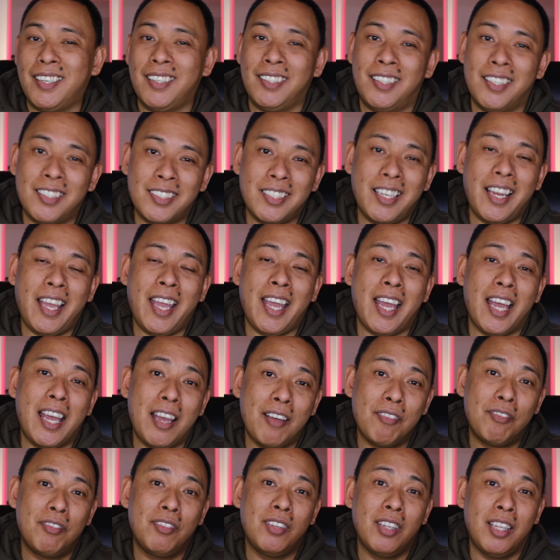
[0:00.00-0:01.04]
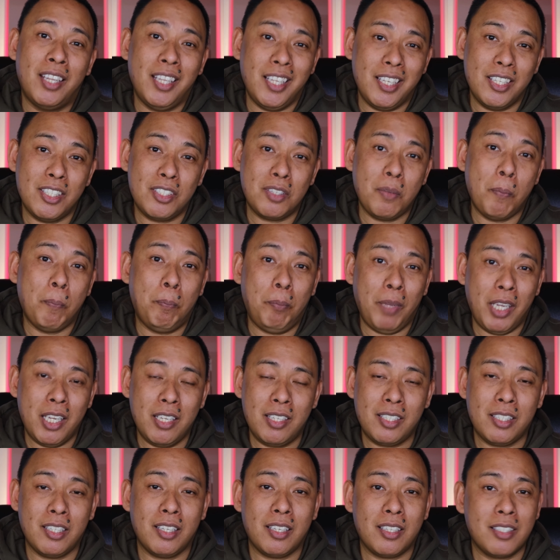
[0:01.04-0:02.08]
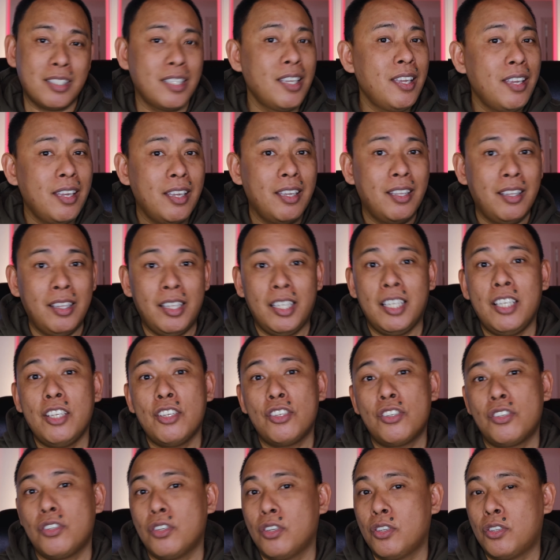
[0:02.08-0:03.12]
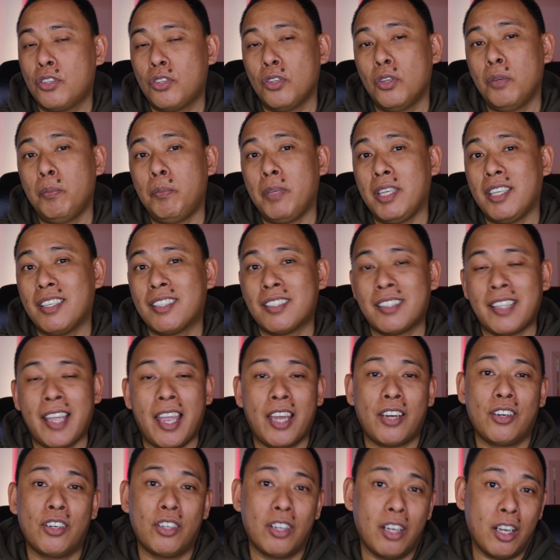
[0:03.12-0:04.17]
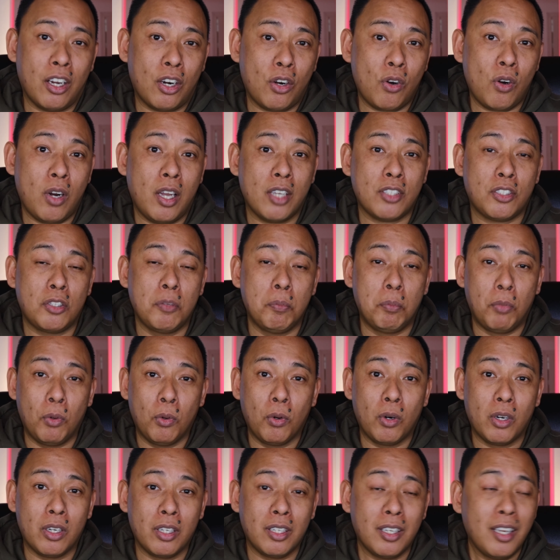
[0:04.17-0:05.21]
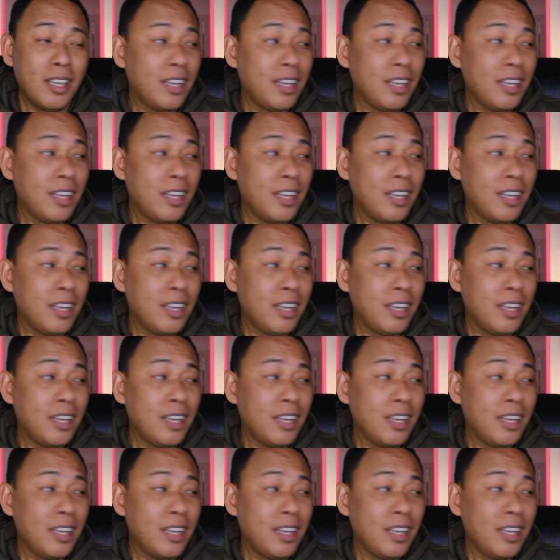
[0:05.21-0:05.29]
doesn't have these basics. These should be standard across the board.